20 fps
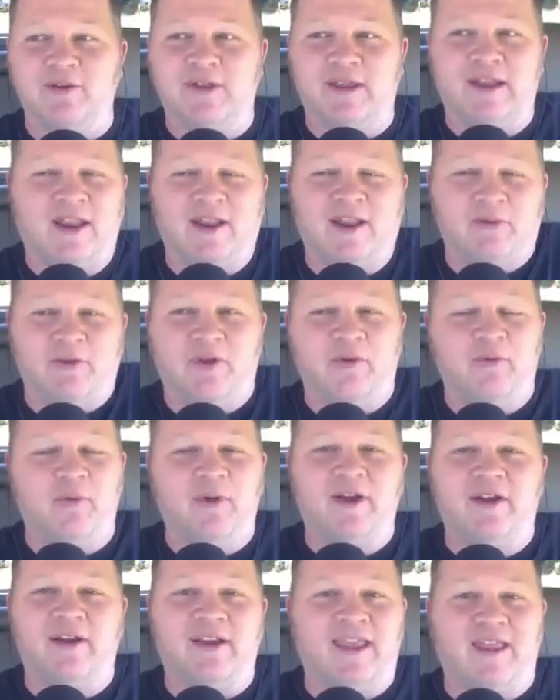And I don't know
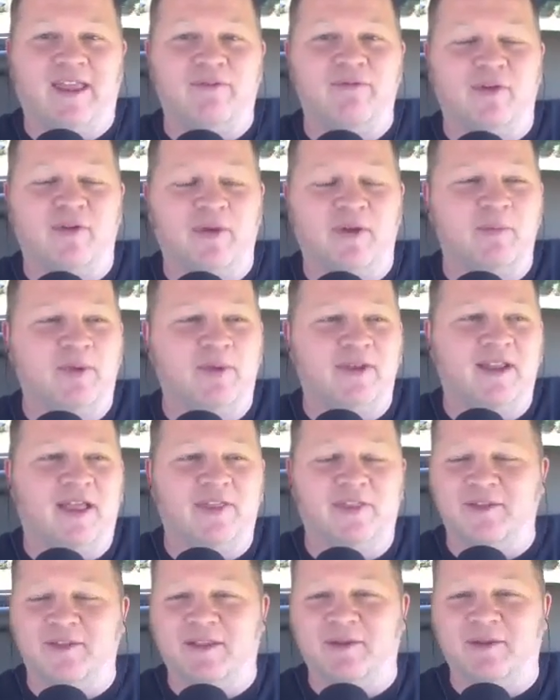where it came from, but
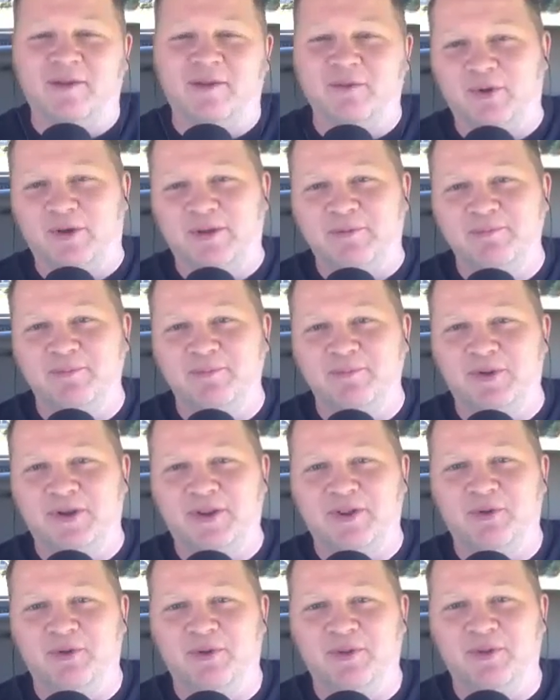I thought that was
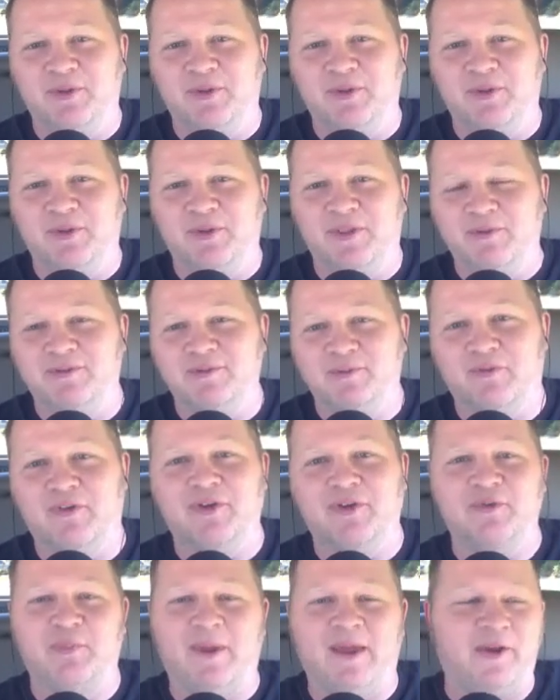pretty cool that it was
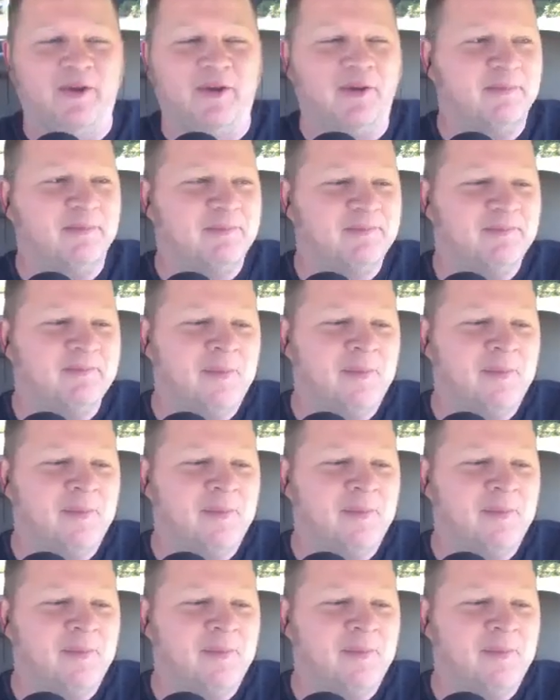reverse pattern.